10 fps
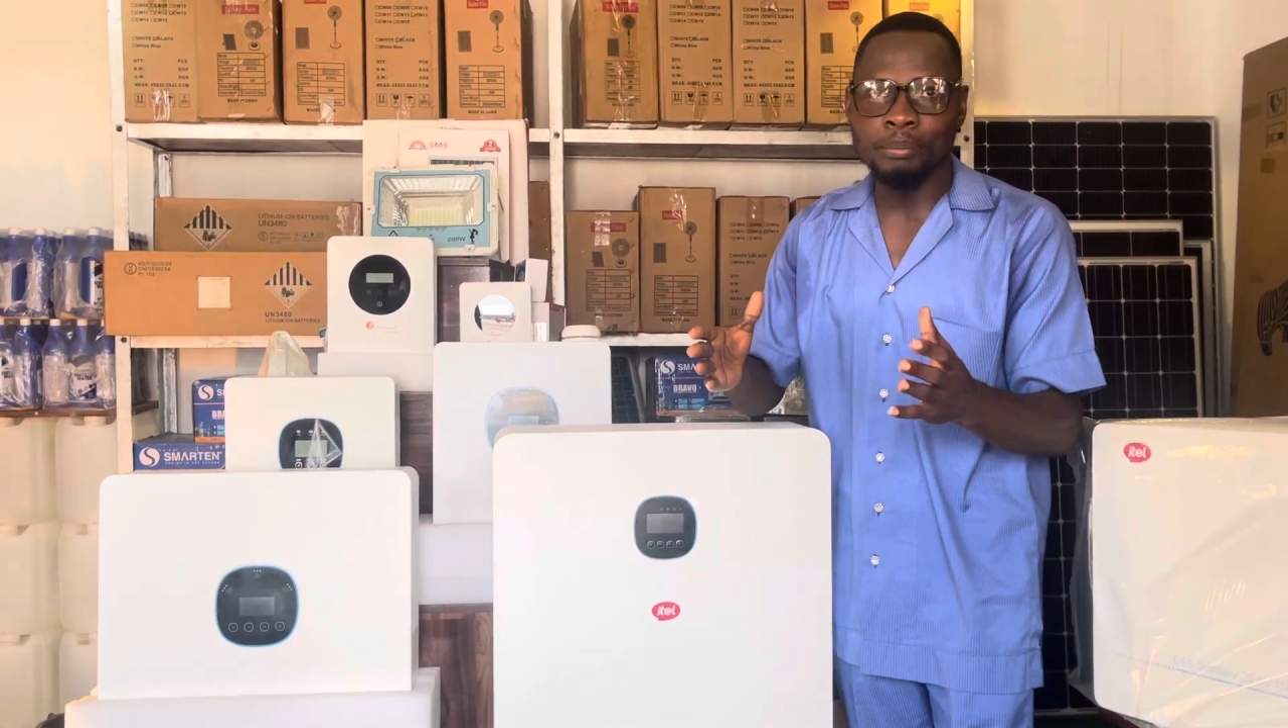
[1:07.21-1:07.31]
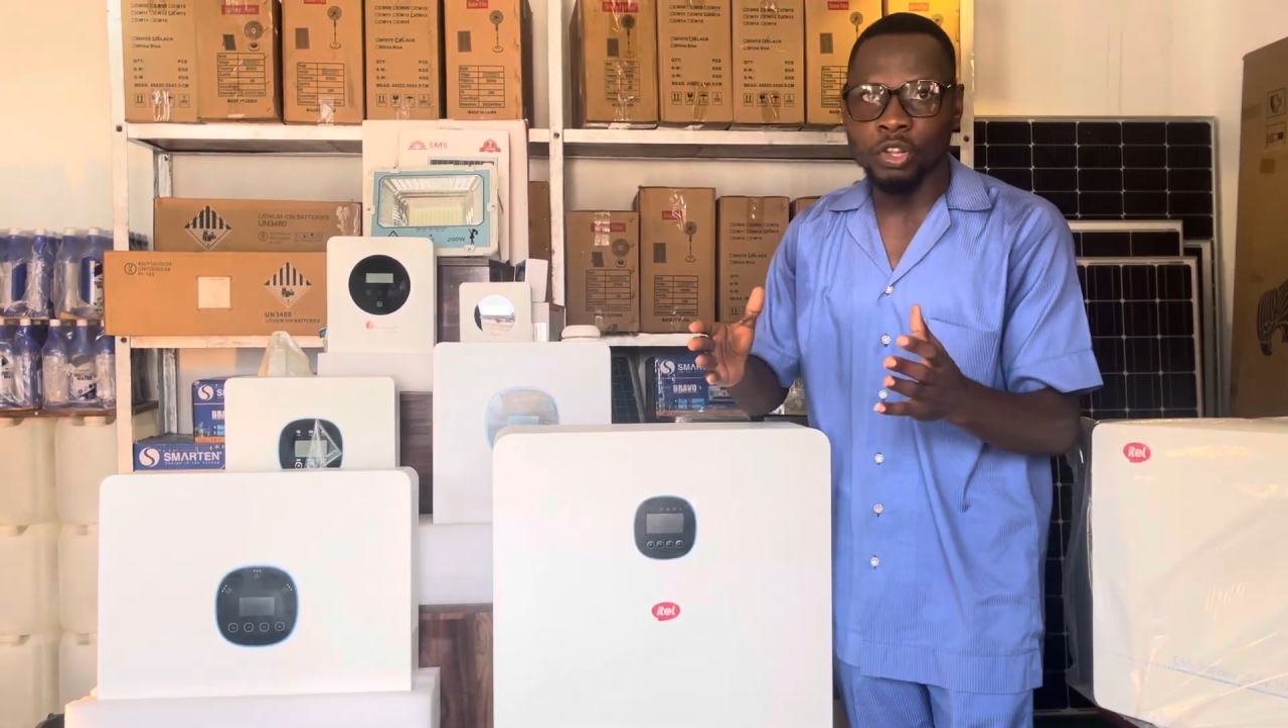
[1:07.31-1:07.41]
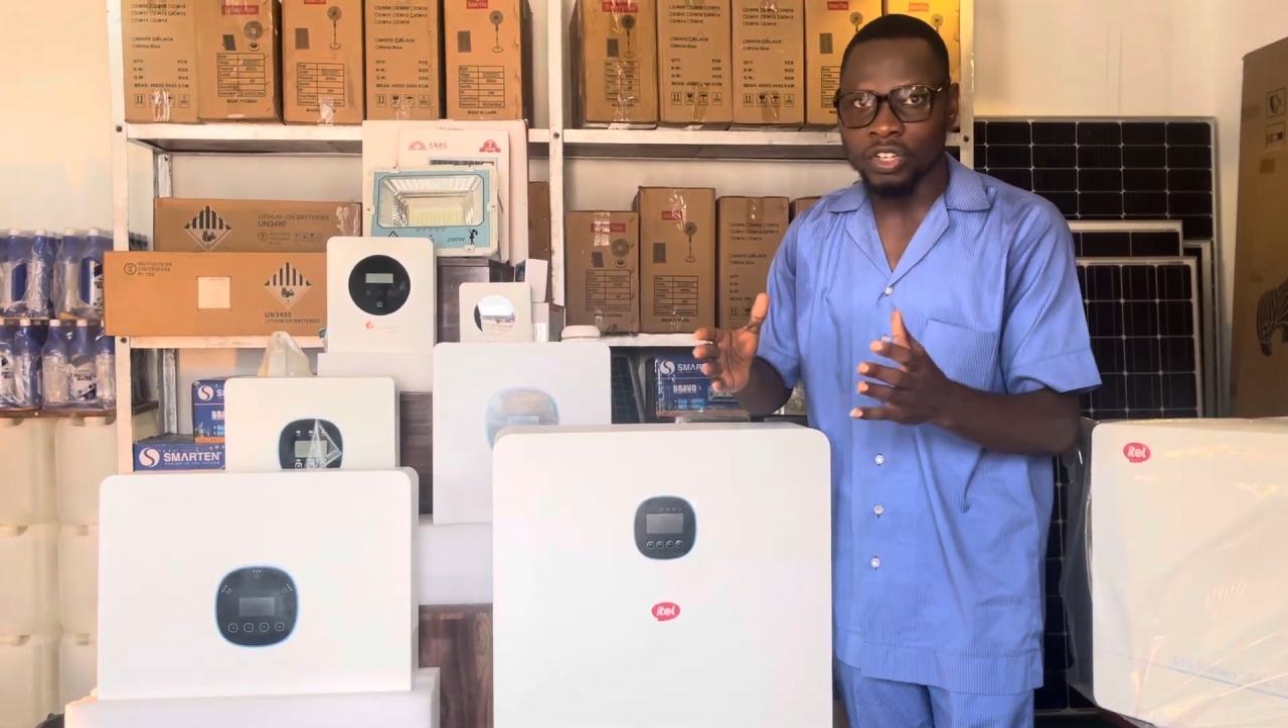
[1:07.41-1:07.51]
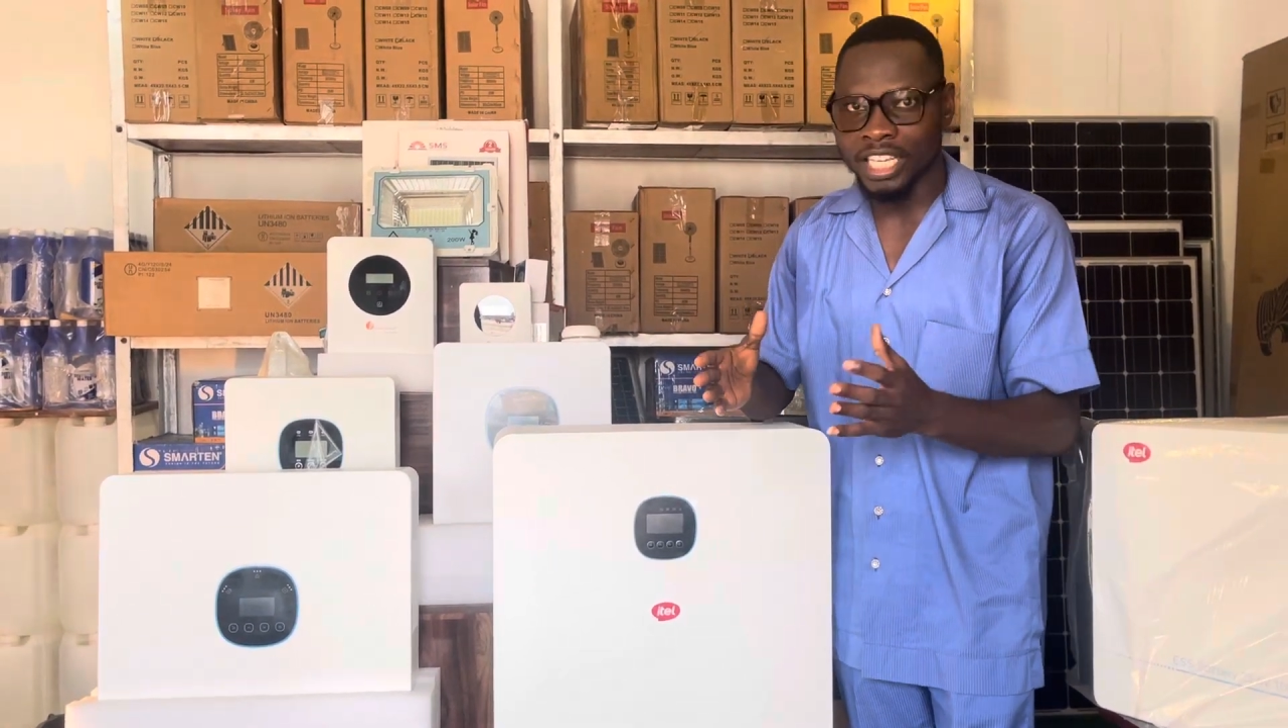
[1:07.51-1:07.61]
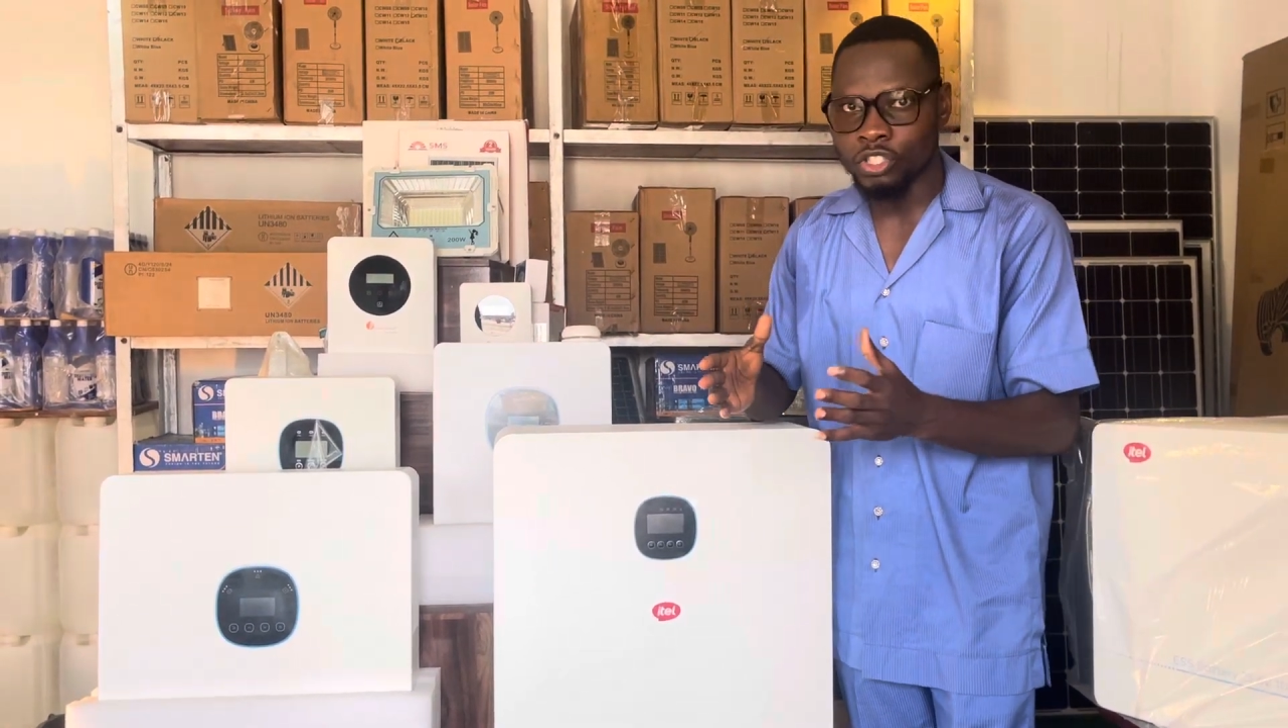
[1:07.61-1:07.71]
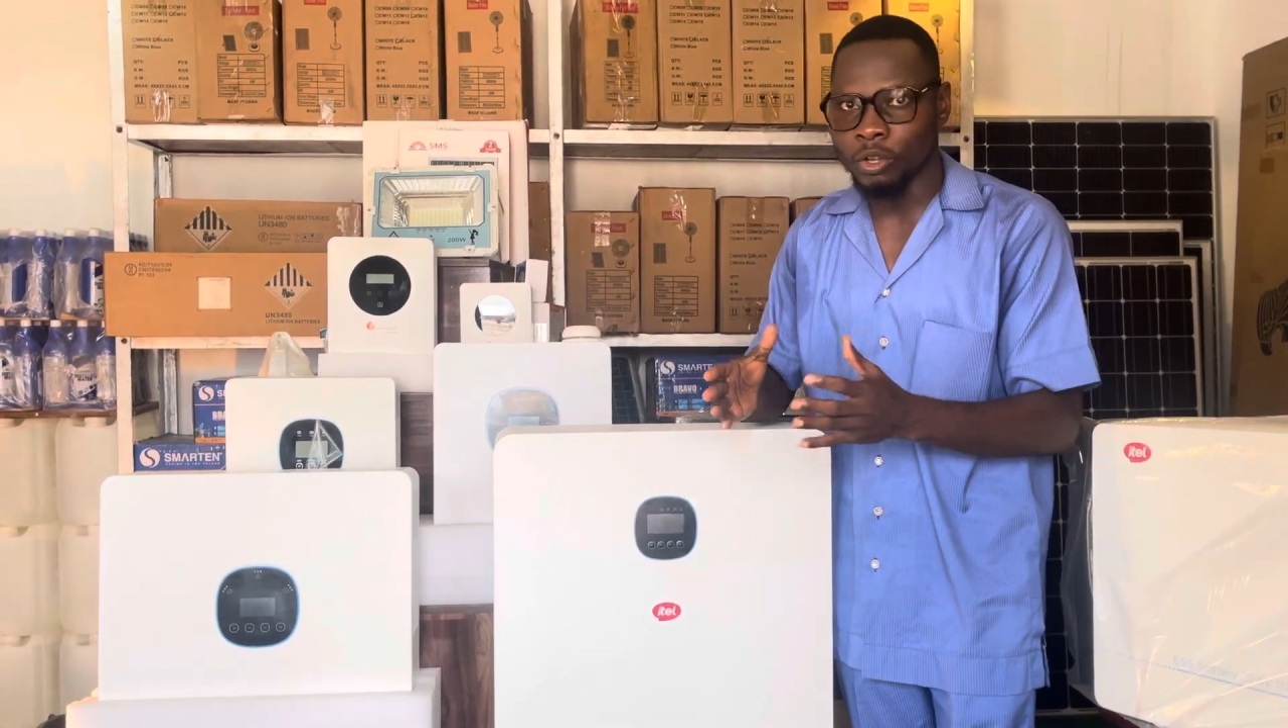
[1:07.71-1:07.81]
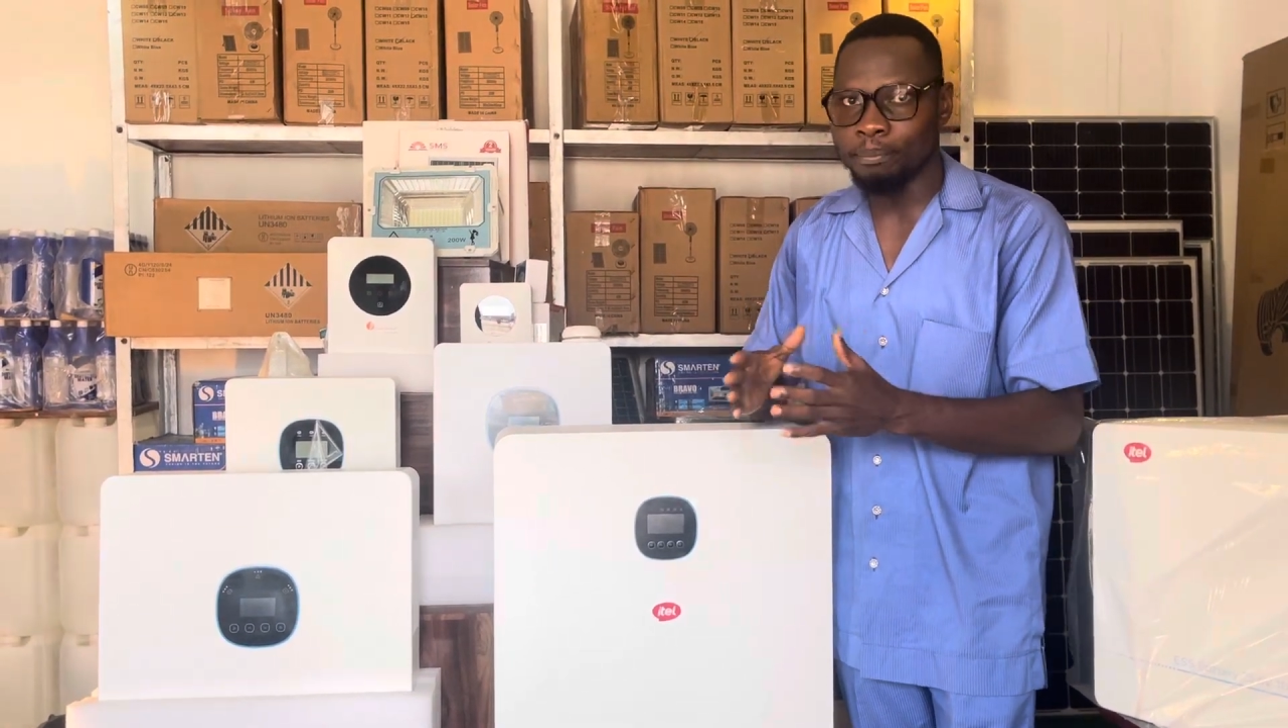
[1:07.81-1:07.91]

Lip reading: location